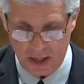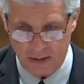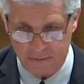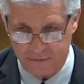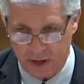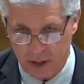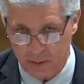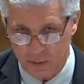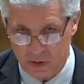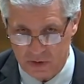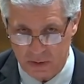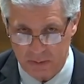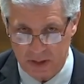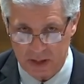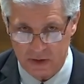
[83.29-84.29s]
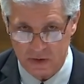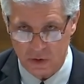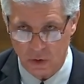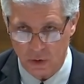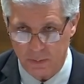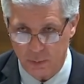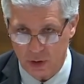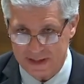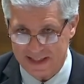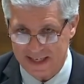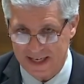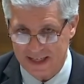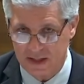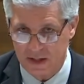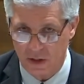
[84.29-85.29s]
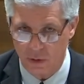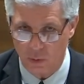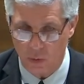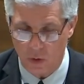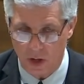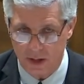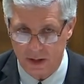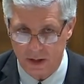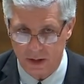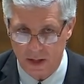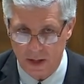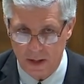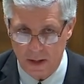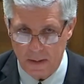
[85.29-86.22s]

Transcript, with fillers: Uh, farmers in Minnesota protect the water